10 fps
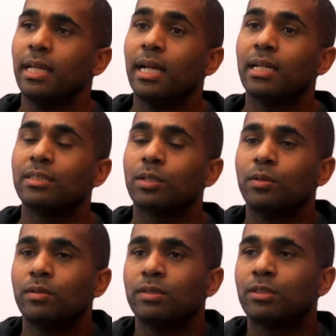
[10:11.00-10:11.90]
Yeah.
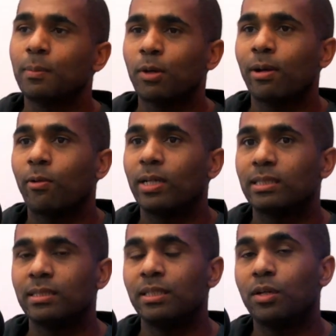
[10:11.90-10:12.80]
So super great
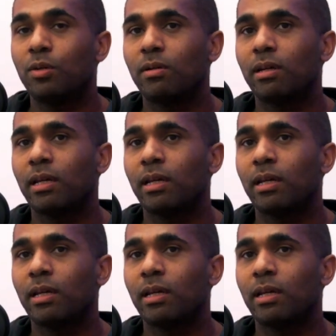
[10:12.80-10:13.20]
question. You know,